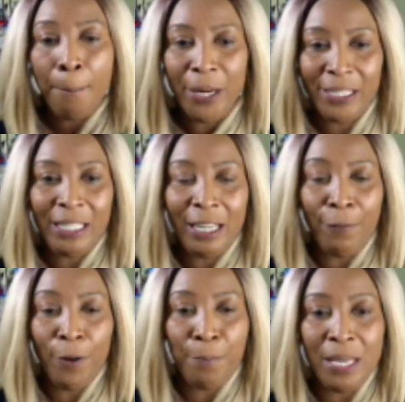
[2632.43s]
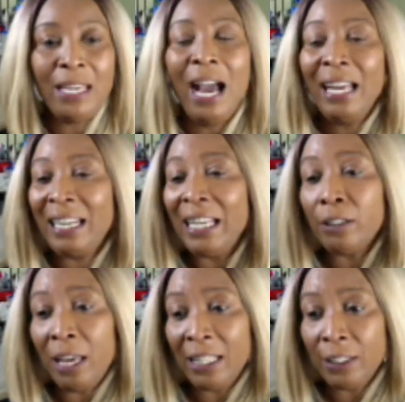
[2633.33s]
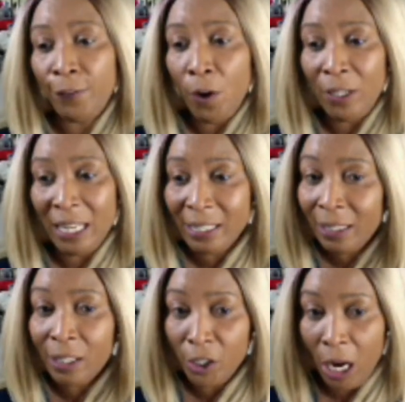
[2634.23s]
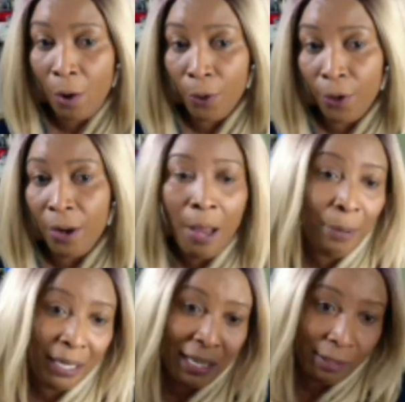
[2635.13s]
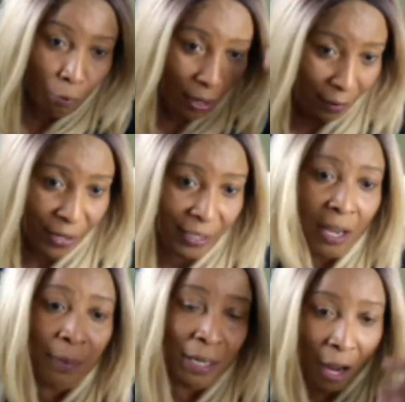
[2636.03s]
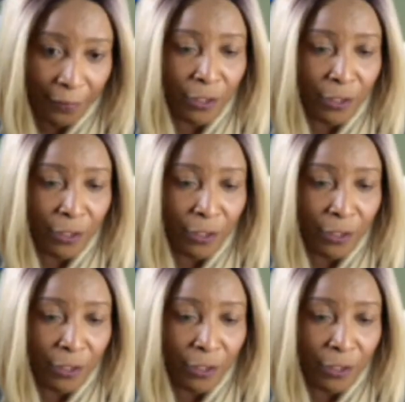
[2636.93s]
Personally, for me, I like to exfoliate in the shower because whatever is coming off,